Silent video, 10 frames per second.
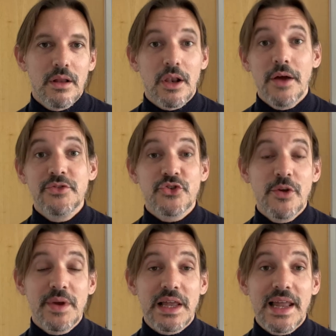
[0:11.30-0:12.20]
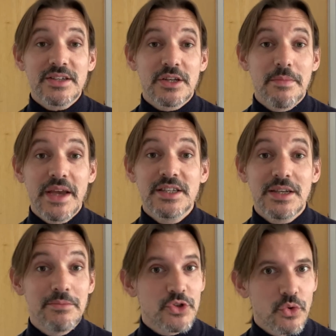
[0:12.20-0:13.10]
Live streaming a lesson may
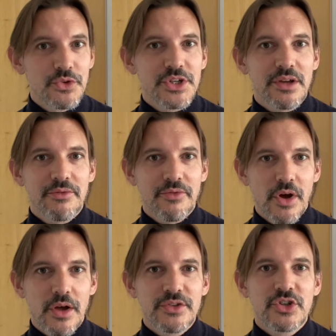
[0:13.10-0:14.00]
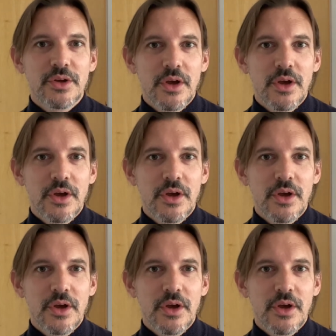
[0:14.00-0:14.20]
seem daunting at first,